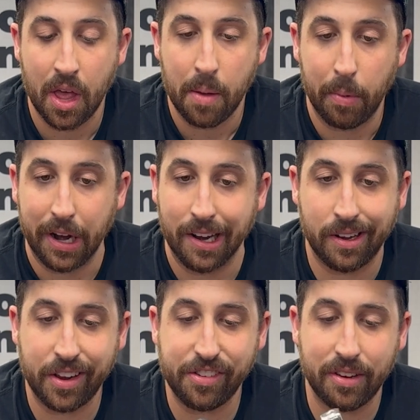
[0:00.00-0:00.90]
but in
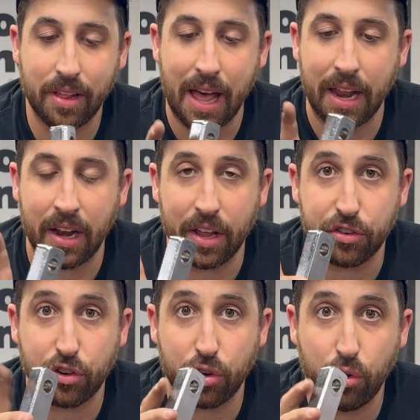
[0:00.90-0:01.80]
addition to that, it has
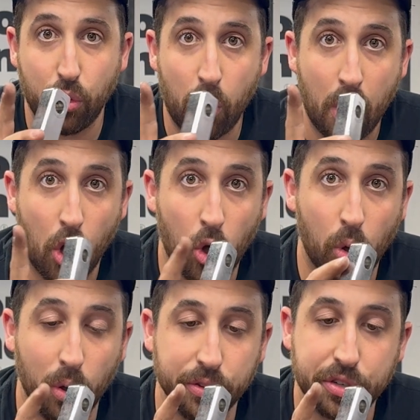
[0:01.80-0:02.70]
two
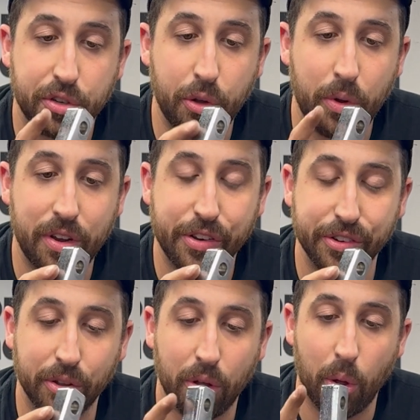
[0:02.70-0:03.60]
holes, two
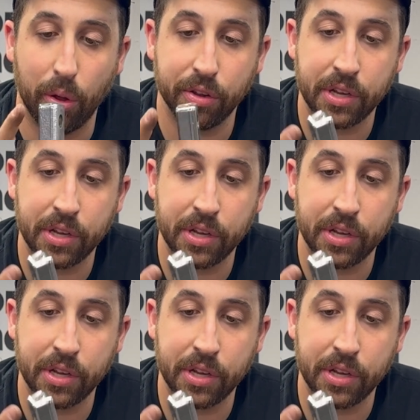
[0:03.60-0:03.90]
additional holes,